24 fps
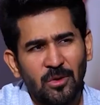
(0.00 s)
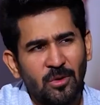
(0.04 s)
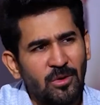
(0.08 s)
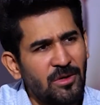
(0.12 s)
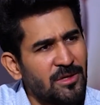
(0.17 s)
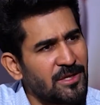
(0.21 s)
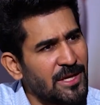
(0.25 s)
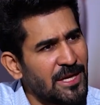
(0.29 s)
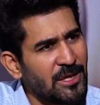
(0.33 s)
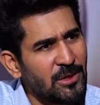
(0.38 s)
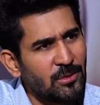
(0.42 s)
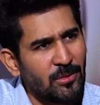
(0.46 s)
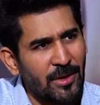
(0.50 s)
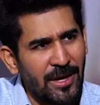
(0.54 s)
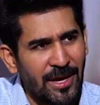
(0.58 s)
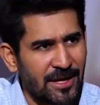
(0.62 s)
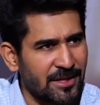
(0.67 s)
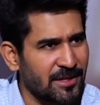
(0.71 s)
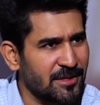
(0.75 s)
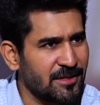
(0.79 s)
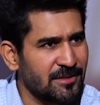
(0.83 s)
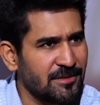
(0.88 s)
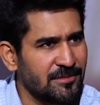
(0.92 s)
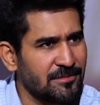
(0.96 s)
Don't try to
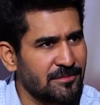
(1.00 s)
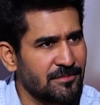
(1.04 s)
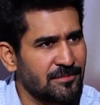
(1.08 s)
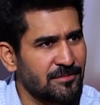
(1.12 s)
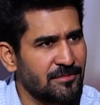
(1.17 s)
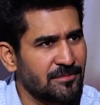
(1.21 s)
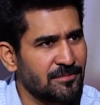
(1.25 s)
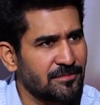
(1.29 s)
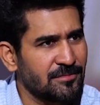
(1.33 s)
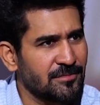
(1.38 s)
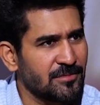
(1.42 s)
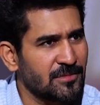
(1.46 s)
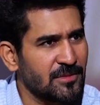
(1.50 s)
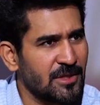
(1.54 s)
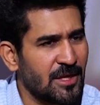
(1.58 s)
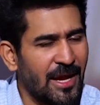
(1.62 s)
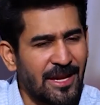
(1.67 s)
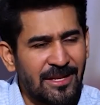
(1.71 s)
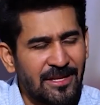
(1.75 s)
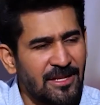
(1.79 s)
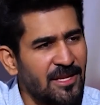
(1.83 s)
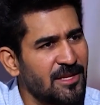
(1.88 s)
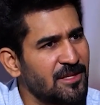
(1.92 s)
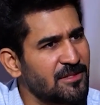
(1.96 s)
act. Mm.
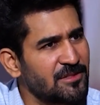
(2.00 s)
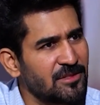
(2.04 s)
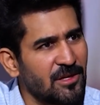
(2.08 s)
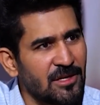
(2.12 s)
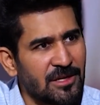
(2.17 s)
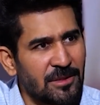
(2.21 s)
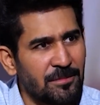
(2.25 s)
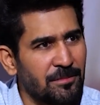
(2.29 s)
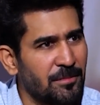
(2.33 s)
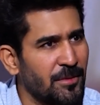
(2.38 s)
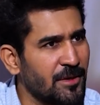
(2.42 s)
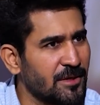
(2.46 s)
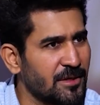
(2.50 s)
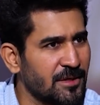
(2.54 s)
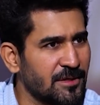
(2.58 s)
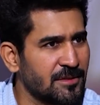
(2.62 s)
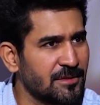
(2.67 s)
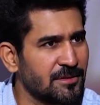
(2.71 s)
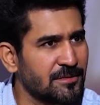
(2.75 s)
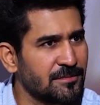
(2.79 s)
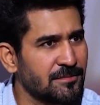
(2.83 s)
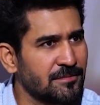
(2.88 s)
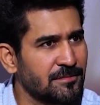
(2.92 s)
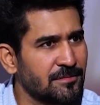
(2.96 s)
Acting is not
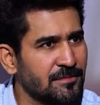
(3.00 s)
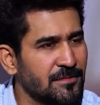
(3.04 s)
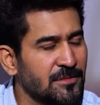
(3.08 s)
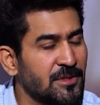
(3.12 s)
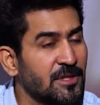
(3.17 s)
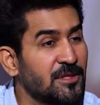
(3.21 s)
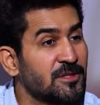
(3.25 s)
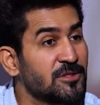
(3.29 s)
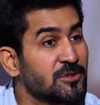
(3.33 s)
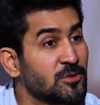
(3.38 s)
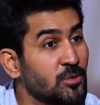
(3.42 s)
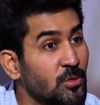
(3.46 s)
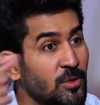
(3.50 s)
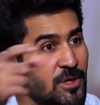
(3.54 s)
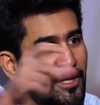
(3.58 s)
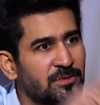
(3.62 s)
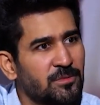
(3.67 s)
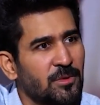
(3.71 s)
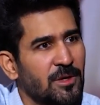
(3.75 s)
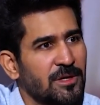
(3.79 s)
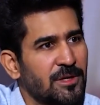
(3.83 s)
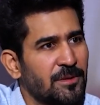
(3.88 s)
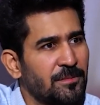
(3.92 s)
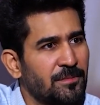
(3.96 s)
important. Story
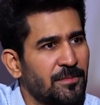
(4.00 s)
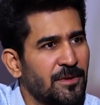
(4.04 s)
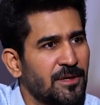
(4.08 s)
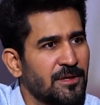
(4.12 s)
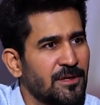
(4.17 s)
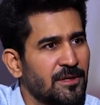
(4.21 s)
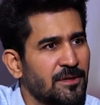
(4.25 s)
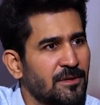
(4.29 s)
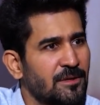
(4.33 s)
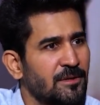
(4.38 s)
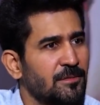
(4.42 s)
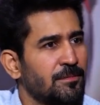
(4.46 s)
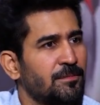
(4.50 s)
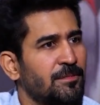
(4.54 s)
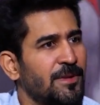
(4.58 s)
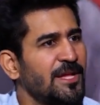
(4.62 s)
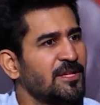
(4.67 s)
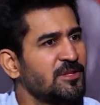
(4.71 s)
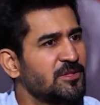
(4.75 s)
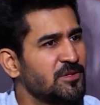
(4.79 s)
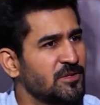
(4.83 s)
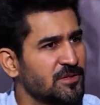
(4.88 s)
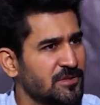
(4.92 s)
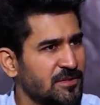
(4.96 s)
is not important. Mm.
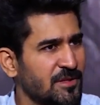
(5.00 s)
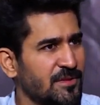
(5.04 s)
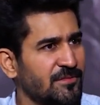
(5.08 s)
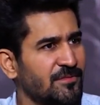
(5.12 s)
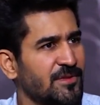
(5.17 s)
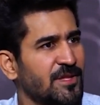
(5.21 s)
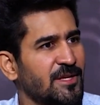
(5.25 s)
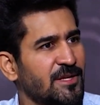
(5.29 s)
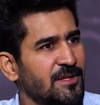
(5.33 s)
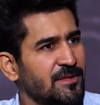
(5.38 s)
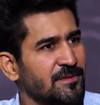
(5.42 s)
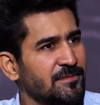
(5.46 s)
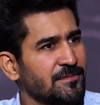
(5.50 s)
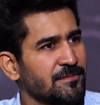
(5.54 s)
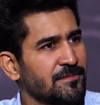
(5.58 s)
Place yourself there.